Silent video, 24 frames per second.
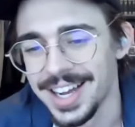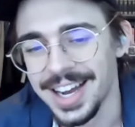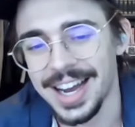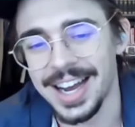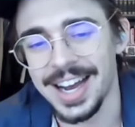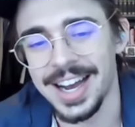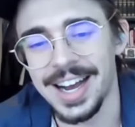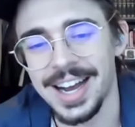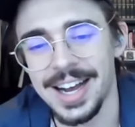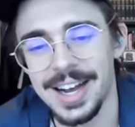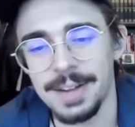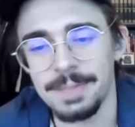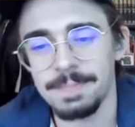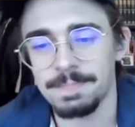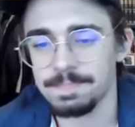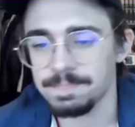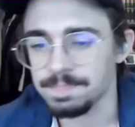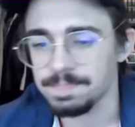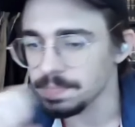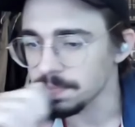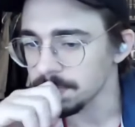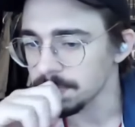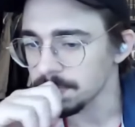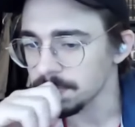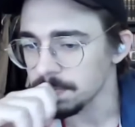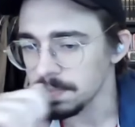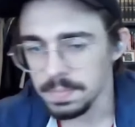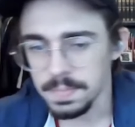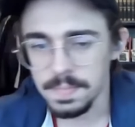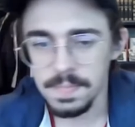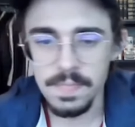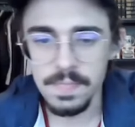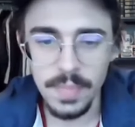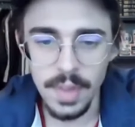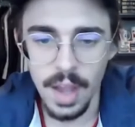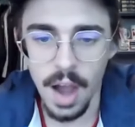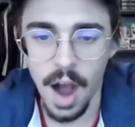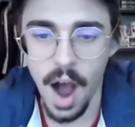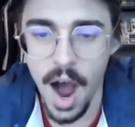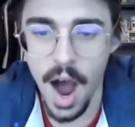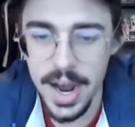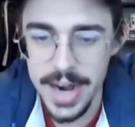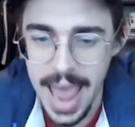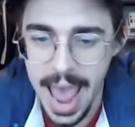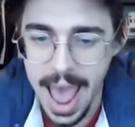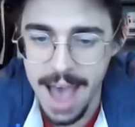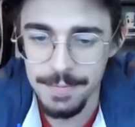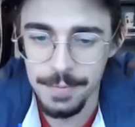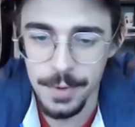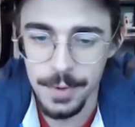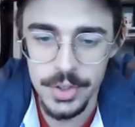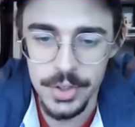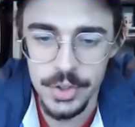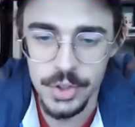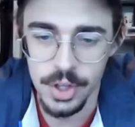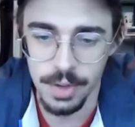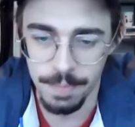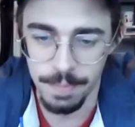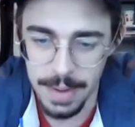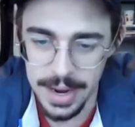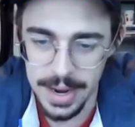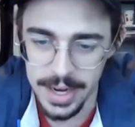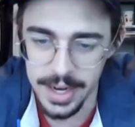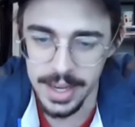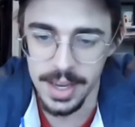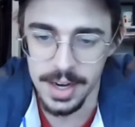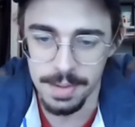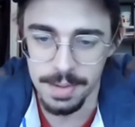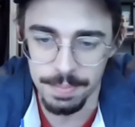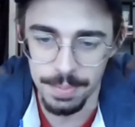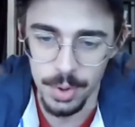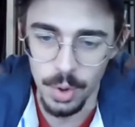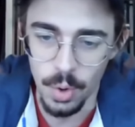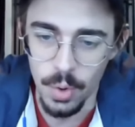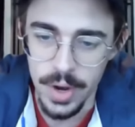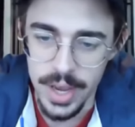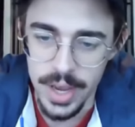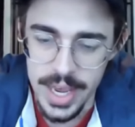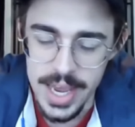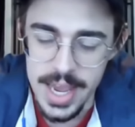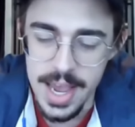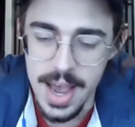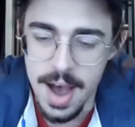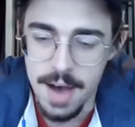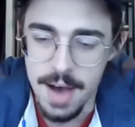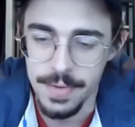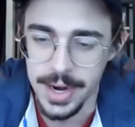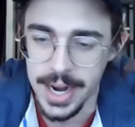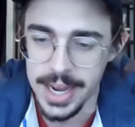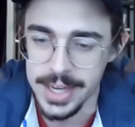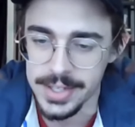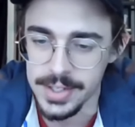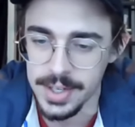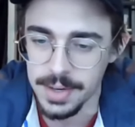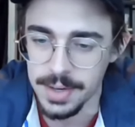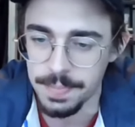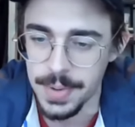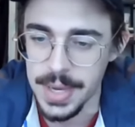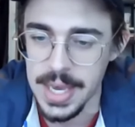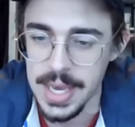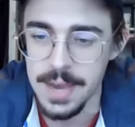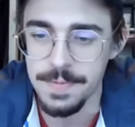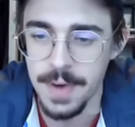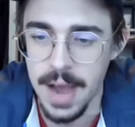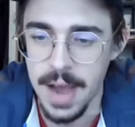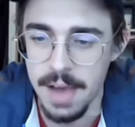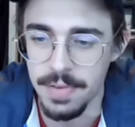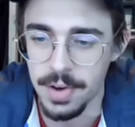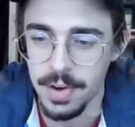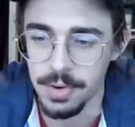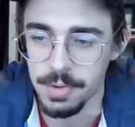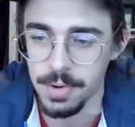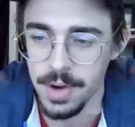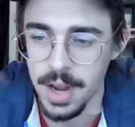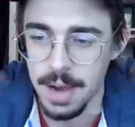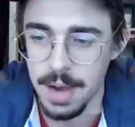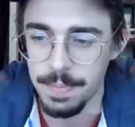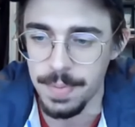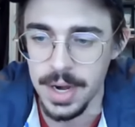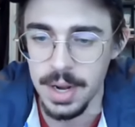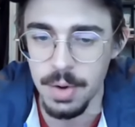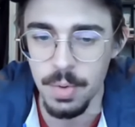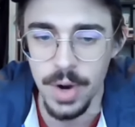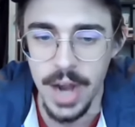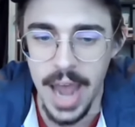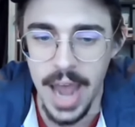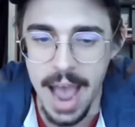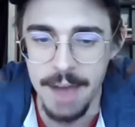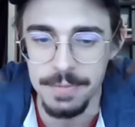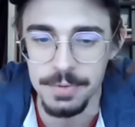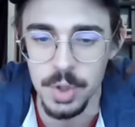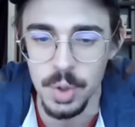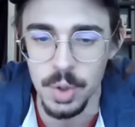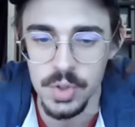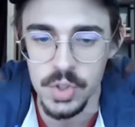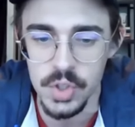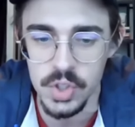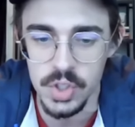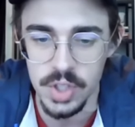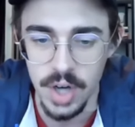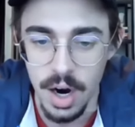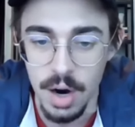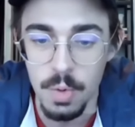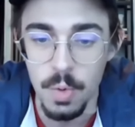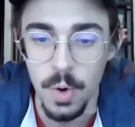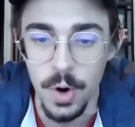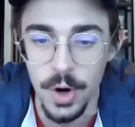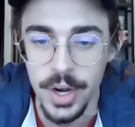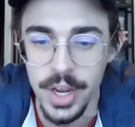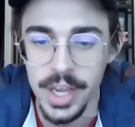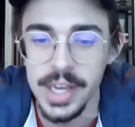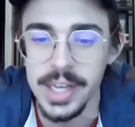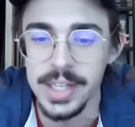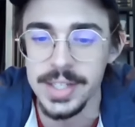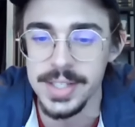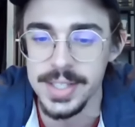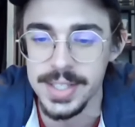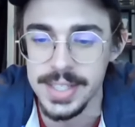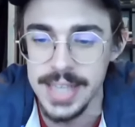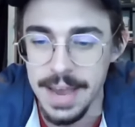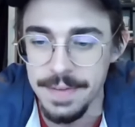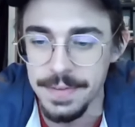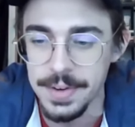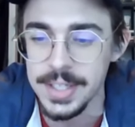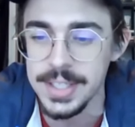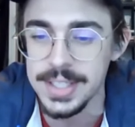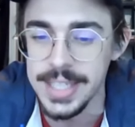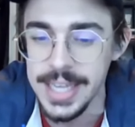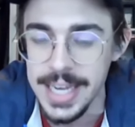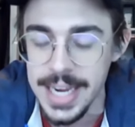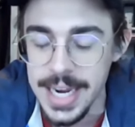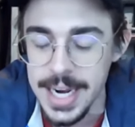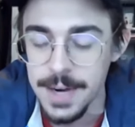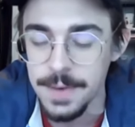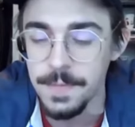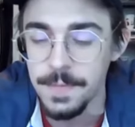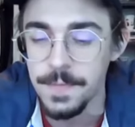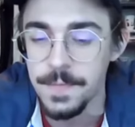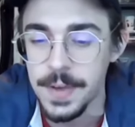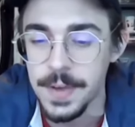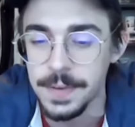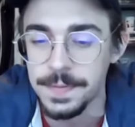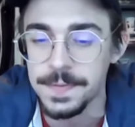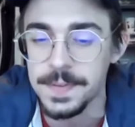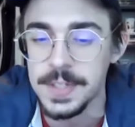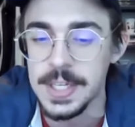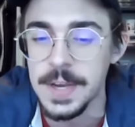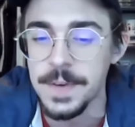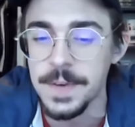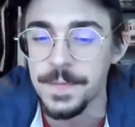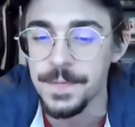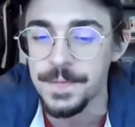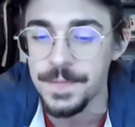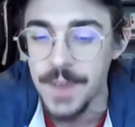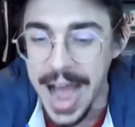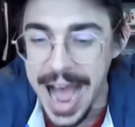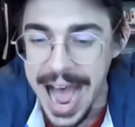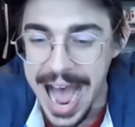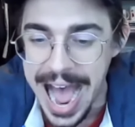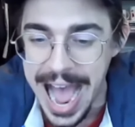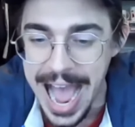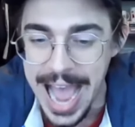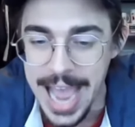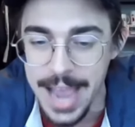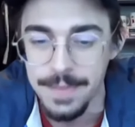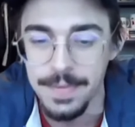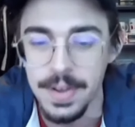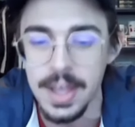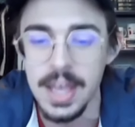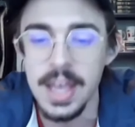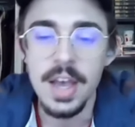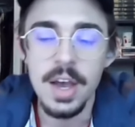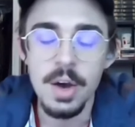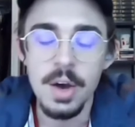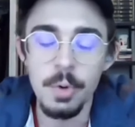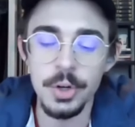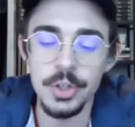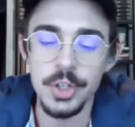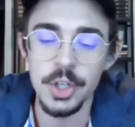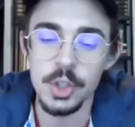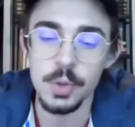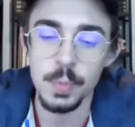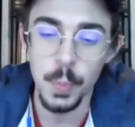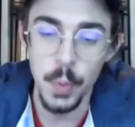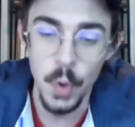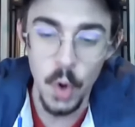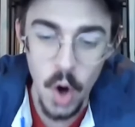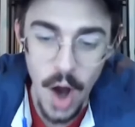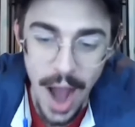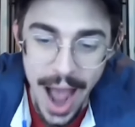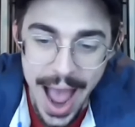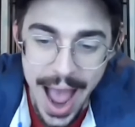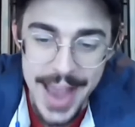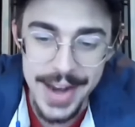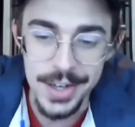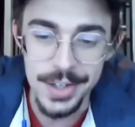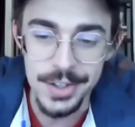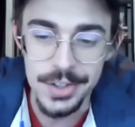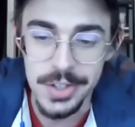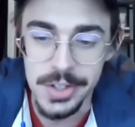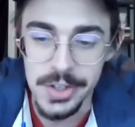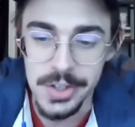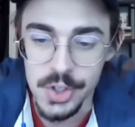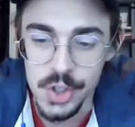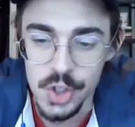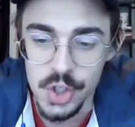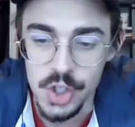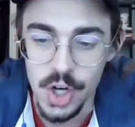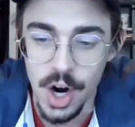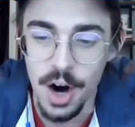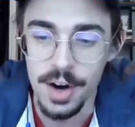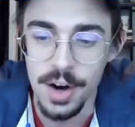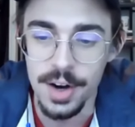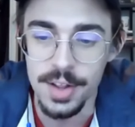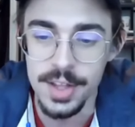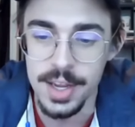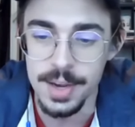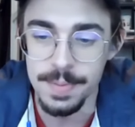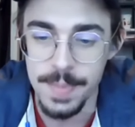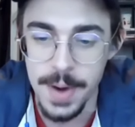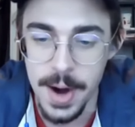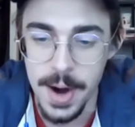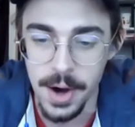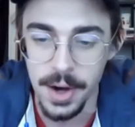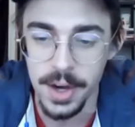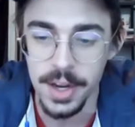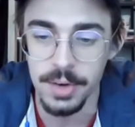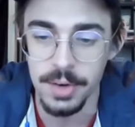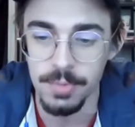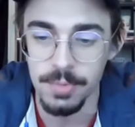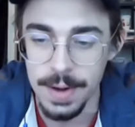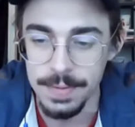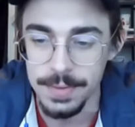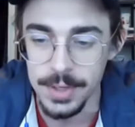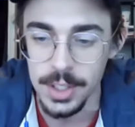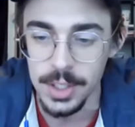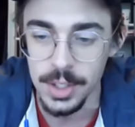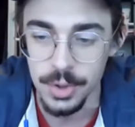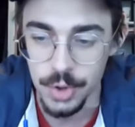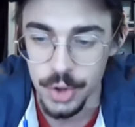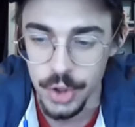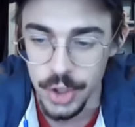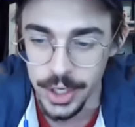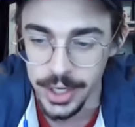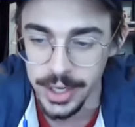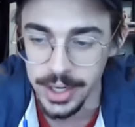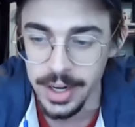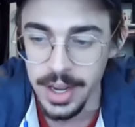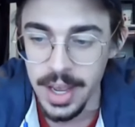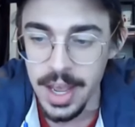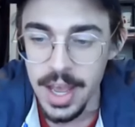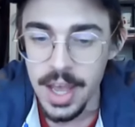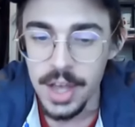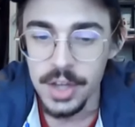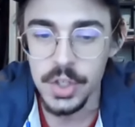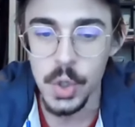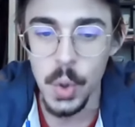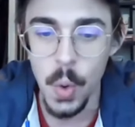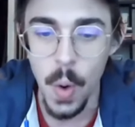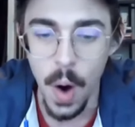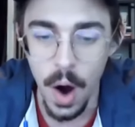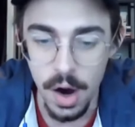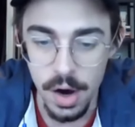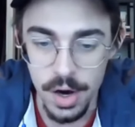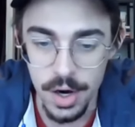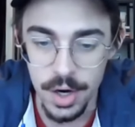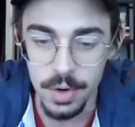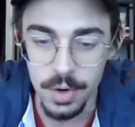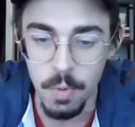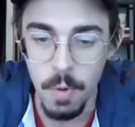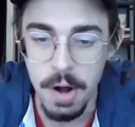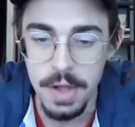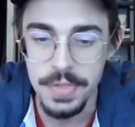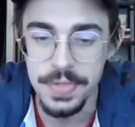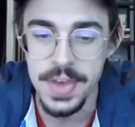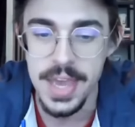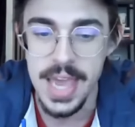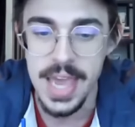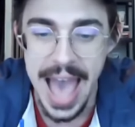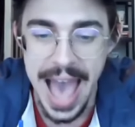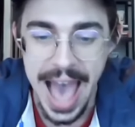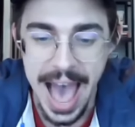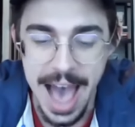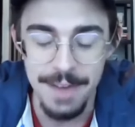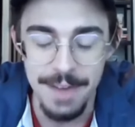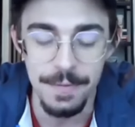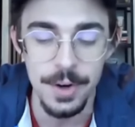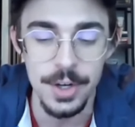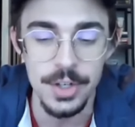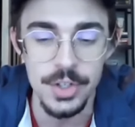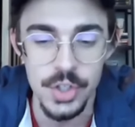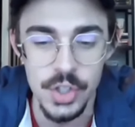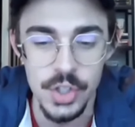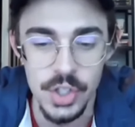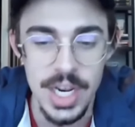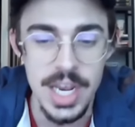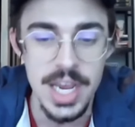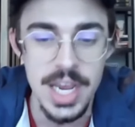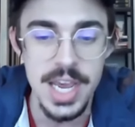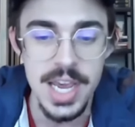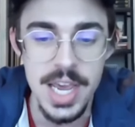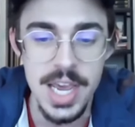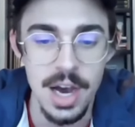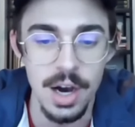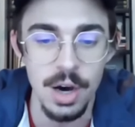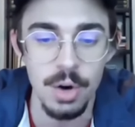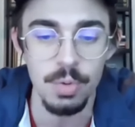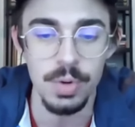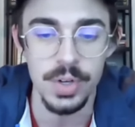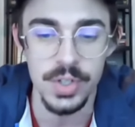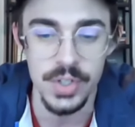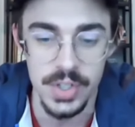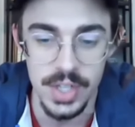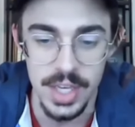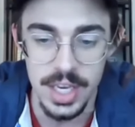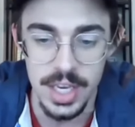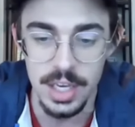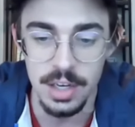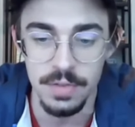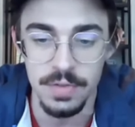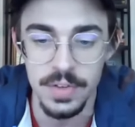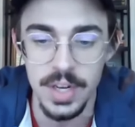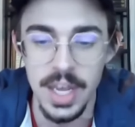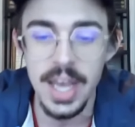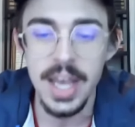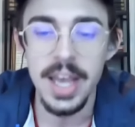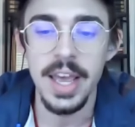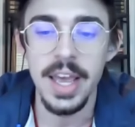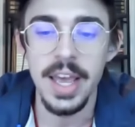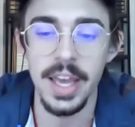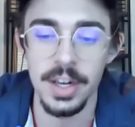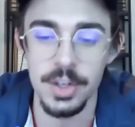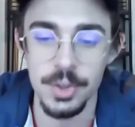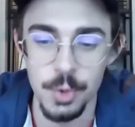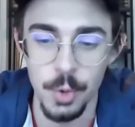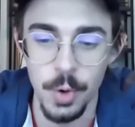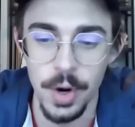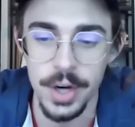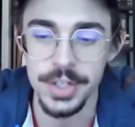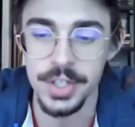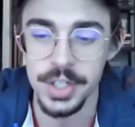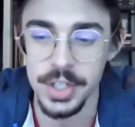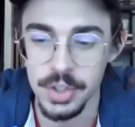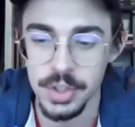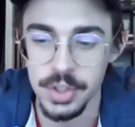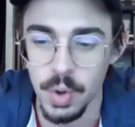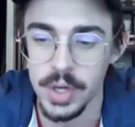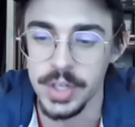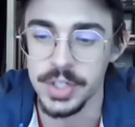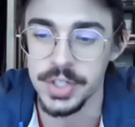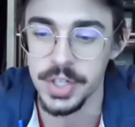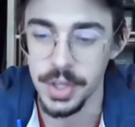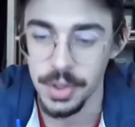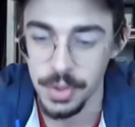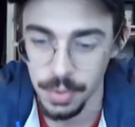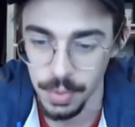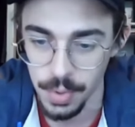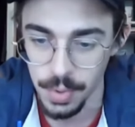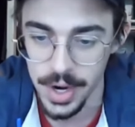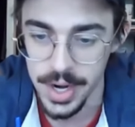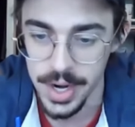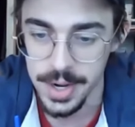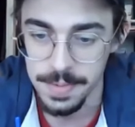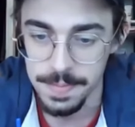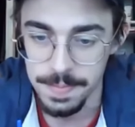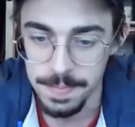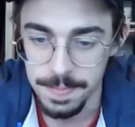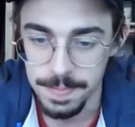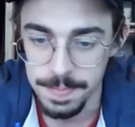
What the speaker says: On average, the median employee of an S&P 500 company would have to start working in 1755, which is prior to the start of the American Revolution, to earn what the average CEO received in 2023.